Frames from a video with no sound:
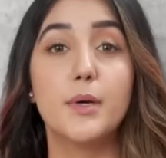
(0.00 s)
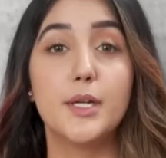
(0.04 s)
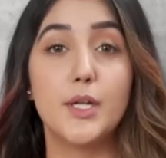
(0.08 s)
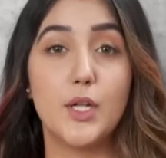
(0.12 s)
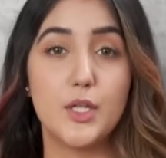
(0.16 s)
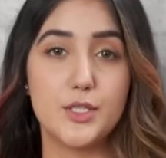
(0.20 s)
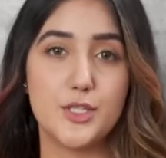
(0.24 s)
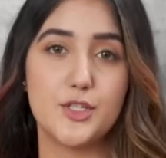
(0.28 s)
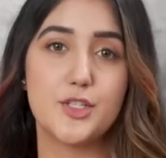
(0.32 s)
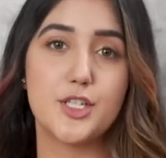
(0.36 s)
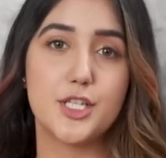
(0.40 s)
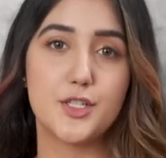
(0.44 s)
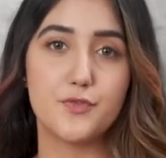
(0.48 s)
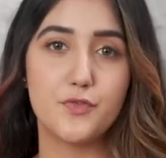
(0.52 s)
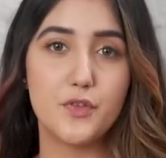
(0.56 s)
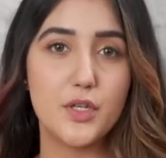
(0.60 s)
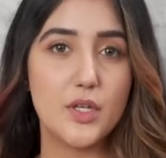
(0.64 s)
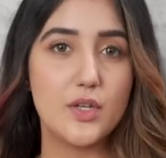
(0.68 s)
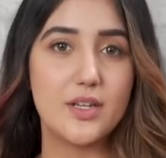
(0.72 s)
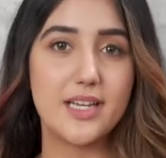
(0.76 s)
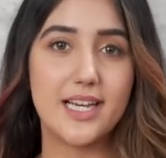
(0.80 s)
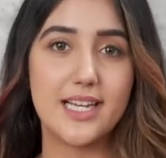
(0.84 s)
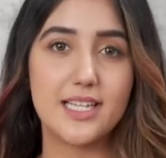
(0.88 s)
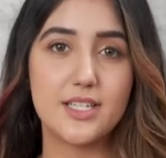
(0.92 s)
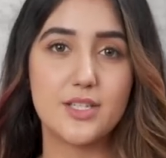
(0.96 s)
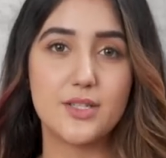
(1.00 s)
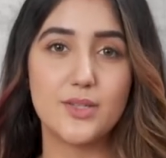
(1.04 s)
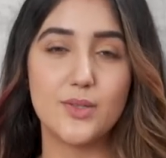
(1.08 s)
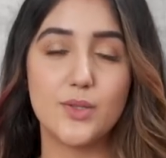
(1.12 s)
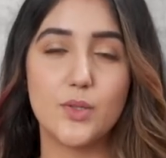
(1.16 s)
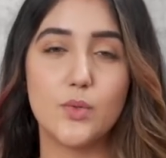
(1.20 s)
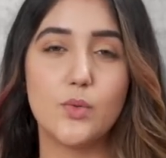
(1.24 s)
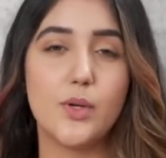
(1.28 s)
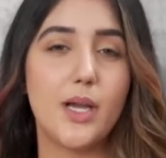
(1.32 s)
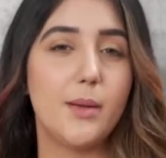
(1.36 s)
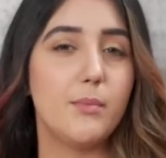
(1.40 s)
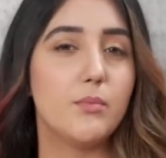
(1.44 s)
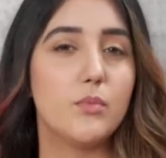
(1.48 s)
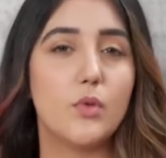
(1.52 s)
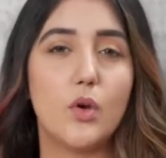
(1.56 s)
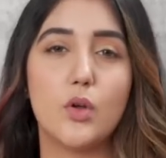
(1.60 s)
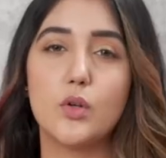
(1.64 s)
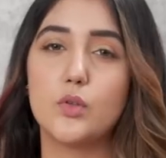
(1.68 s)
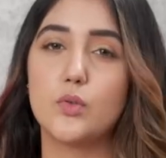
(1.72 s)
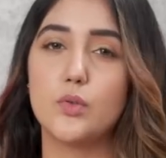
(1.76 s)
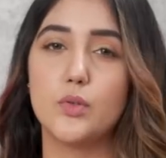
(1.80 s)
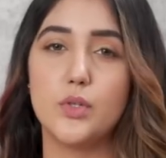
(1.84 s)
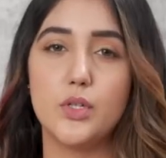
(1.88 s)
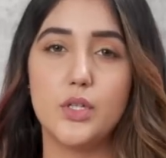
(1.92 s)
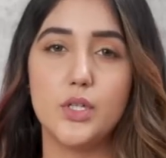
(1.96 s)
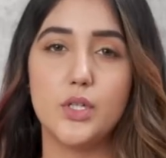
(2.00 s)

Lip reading: But also, just for you guys to know, I'm not gonna